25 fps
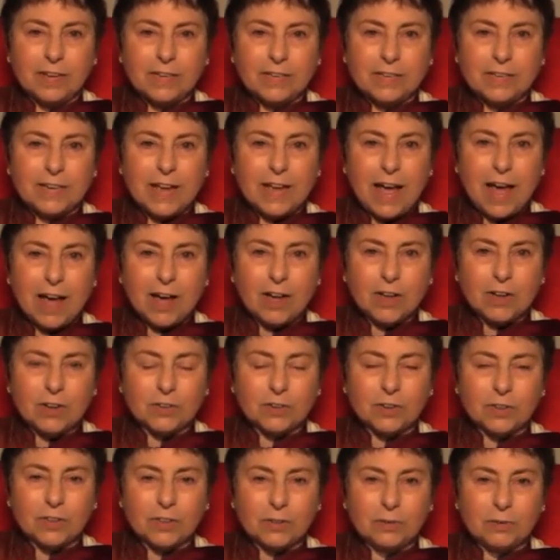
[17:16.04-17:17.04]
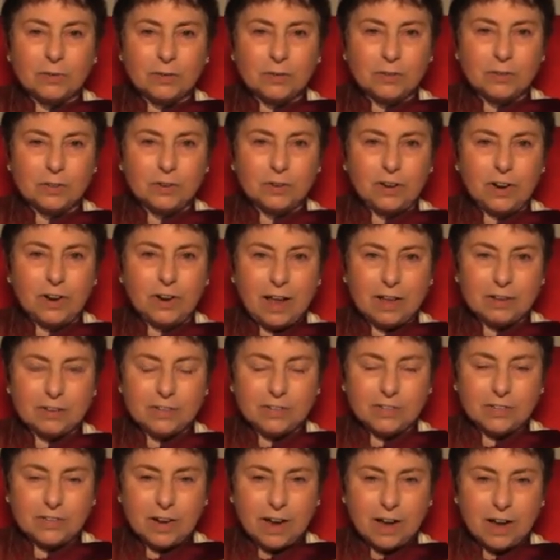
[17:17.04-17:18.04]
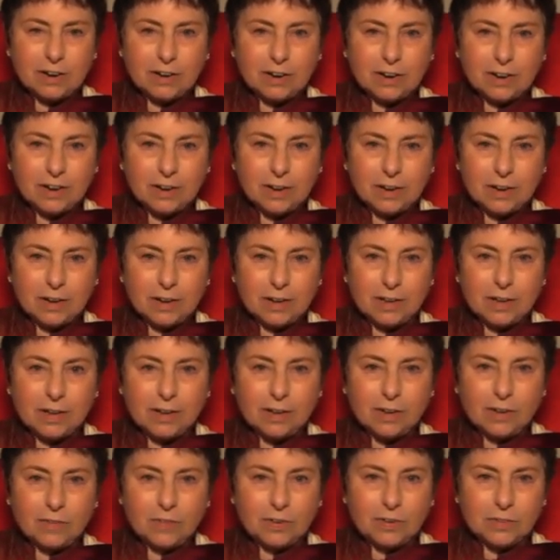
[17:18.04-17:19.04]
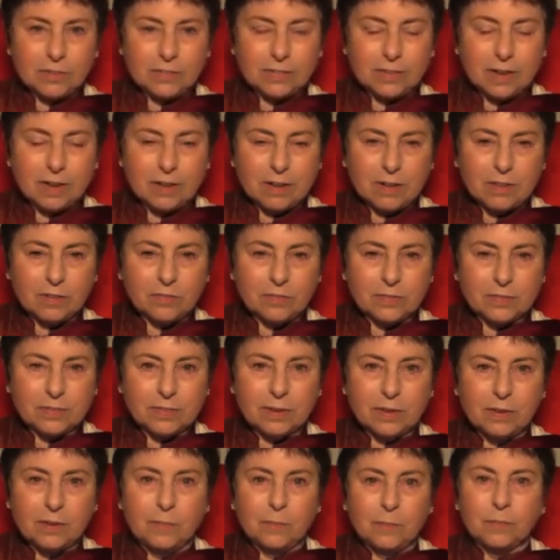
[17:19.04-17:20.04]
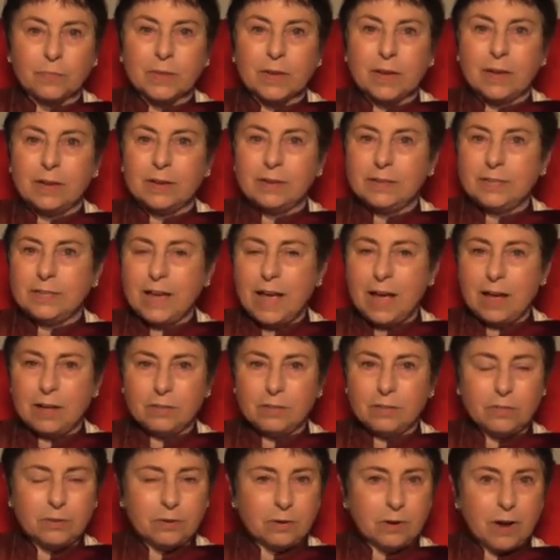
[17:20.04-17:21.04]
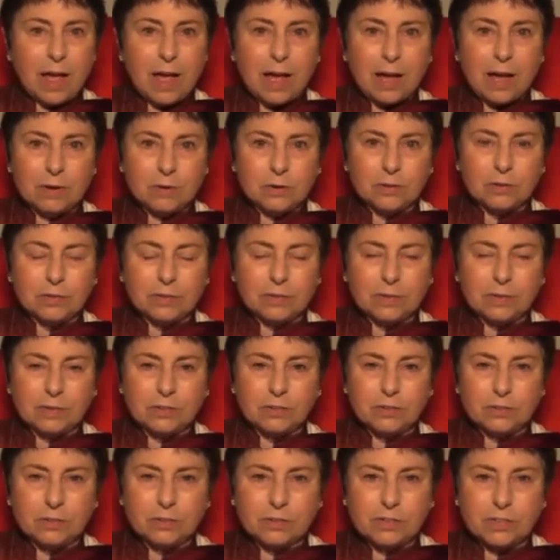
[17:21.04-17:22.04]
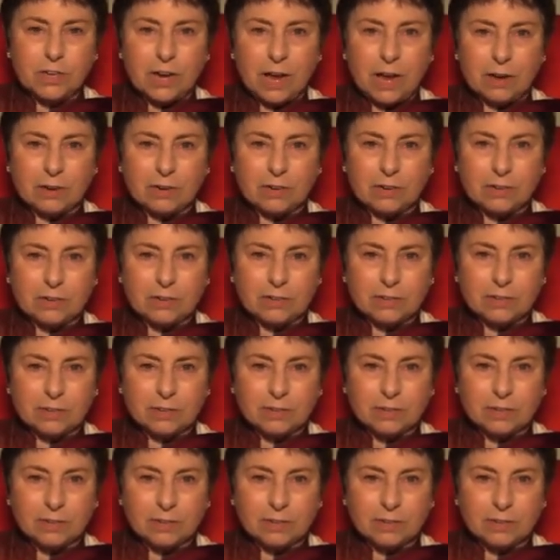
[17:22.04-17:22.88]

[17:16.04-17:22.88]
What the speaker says: down through the crown chakra of ourselves, down through our central channel,